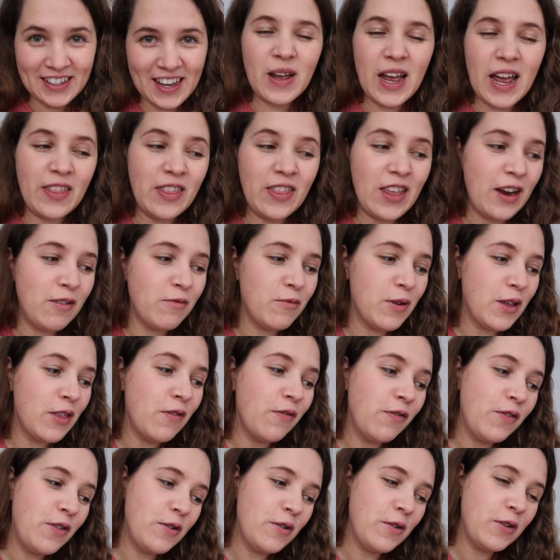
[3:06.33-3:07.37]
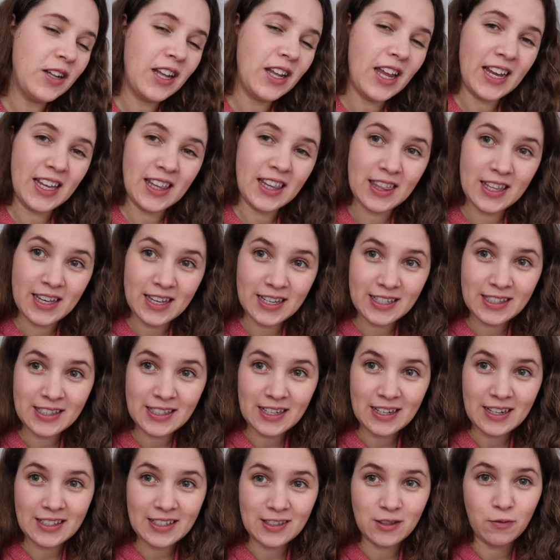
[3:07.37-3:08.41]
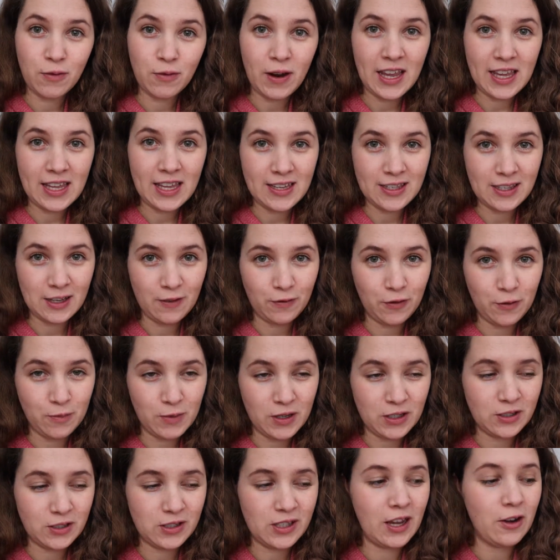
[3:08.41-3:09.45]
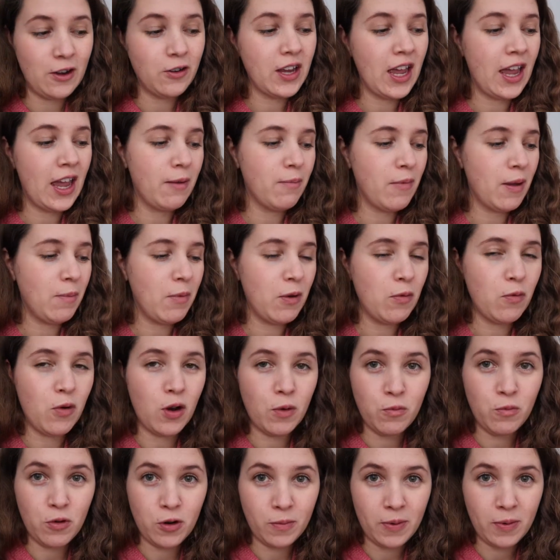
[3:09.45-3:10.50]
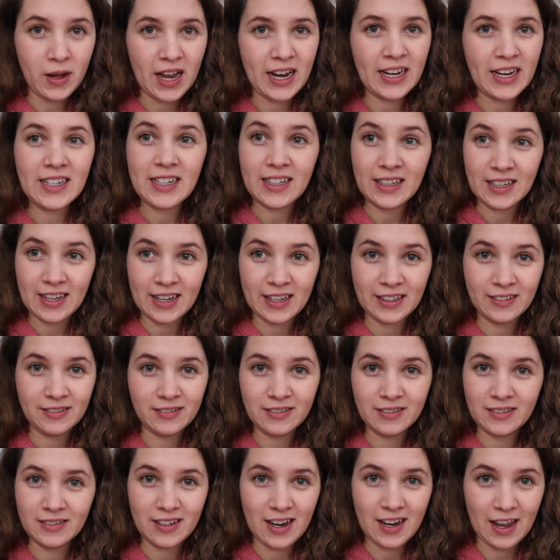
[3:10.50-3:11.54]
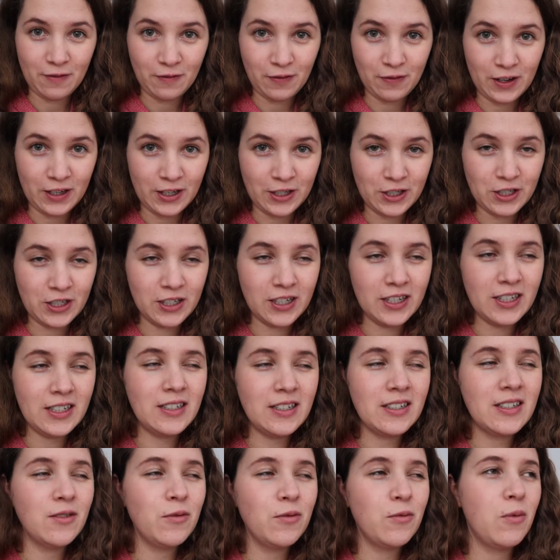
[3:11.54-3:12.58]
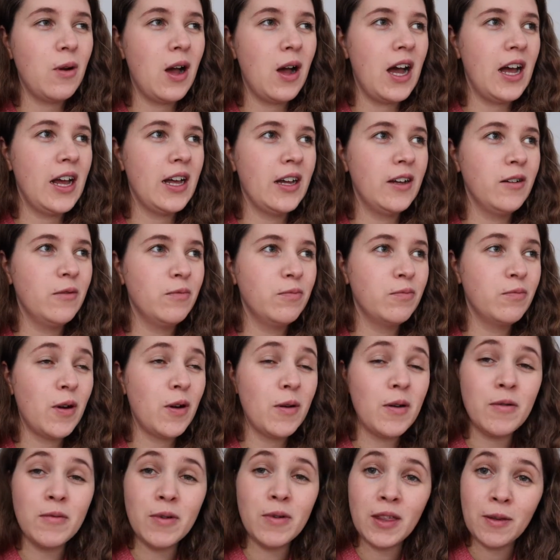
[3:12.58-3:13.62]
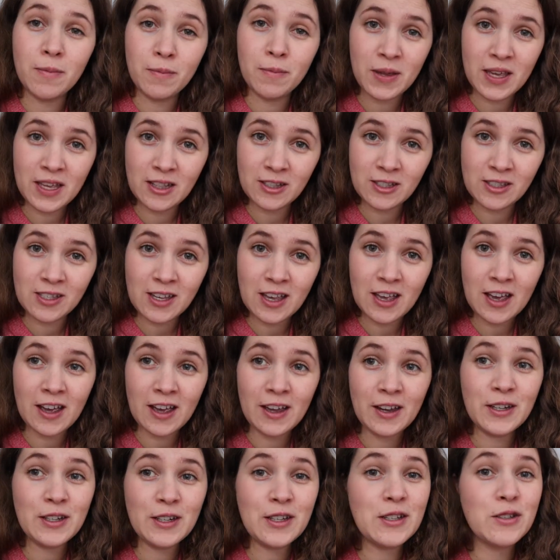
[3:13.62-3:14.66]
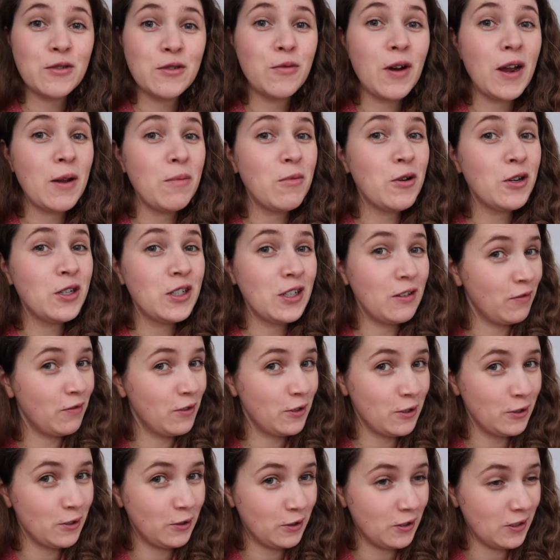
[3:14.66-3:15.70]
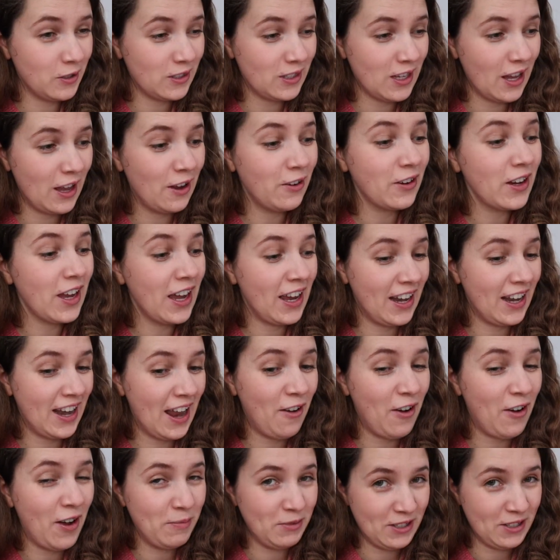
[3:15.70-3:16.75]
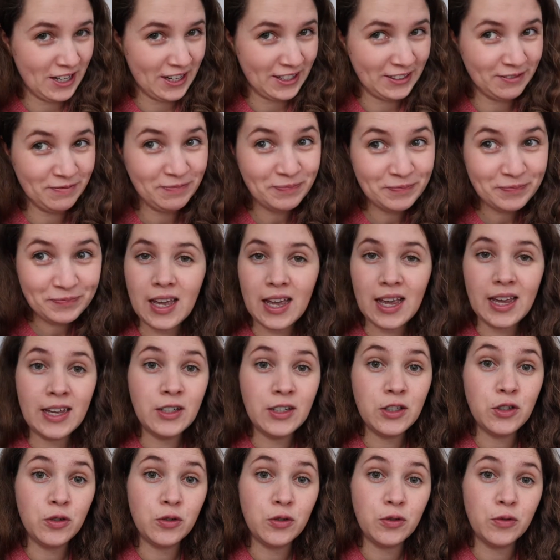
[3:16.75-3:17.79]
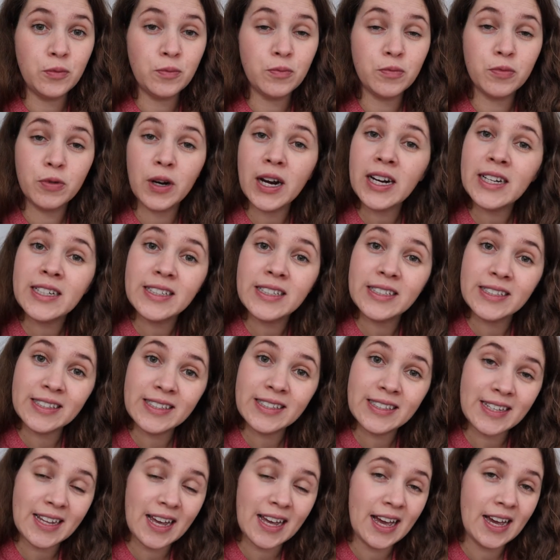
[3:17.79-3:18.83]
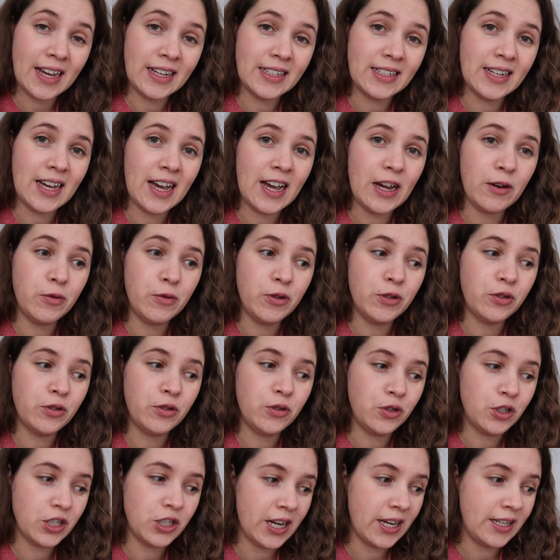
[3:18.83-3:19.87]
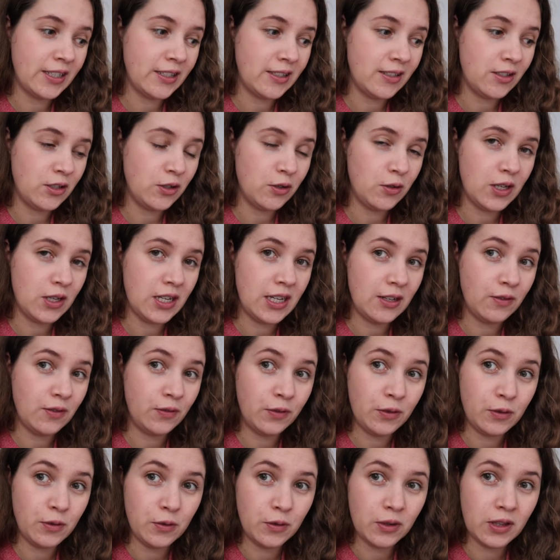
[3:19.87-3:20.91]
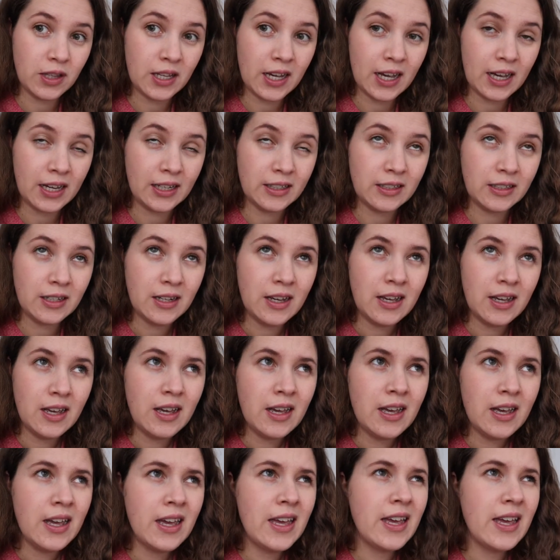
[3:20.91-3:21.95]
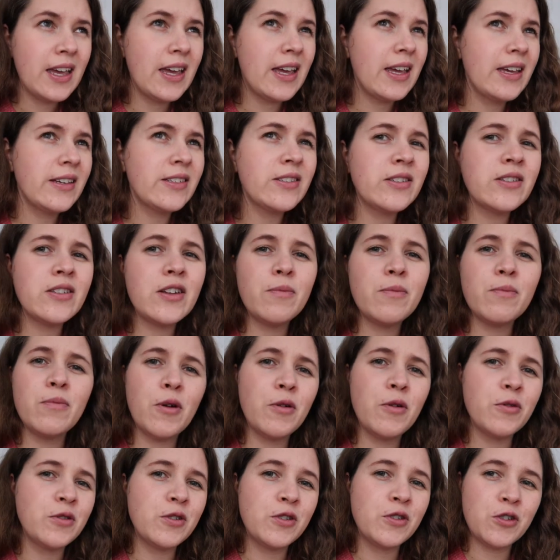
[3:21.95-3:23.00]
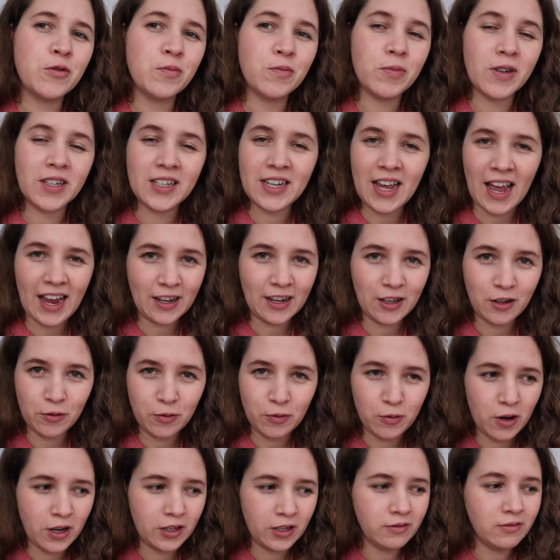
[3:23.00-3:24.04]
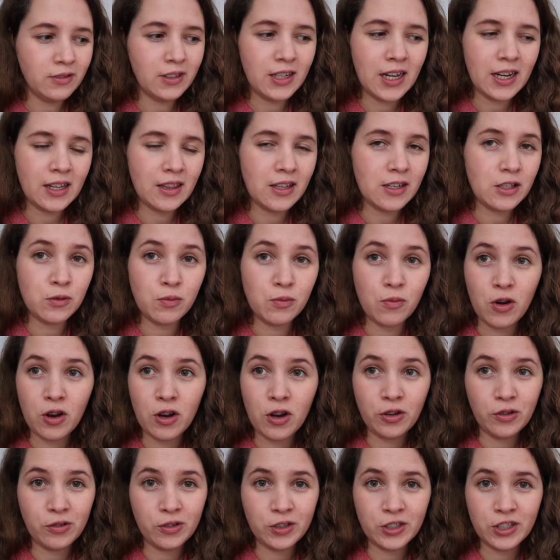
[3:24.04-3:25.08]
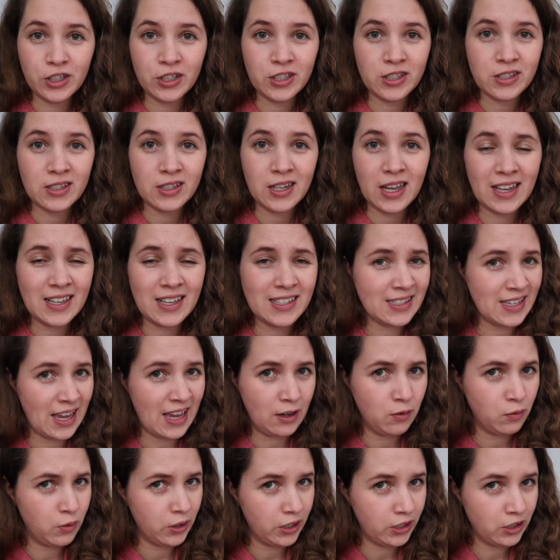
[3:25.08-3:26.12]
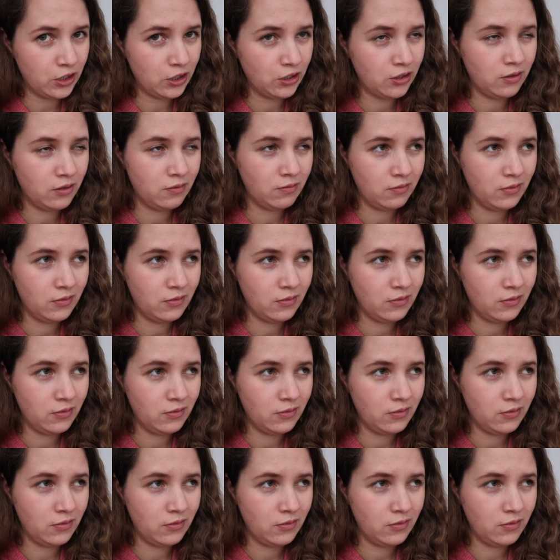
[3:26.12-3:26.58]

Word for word: And then with food like this, it is way easier for me to say, okay, maybe one more bite and then I finish it, while probably with a pizza it is way more difficult to say, okay, now I'm done. And to practice that, I would suggest to eat food that isn't the most spectacular one, like this one, or just like a sandwich.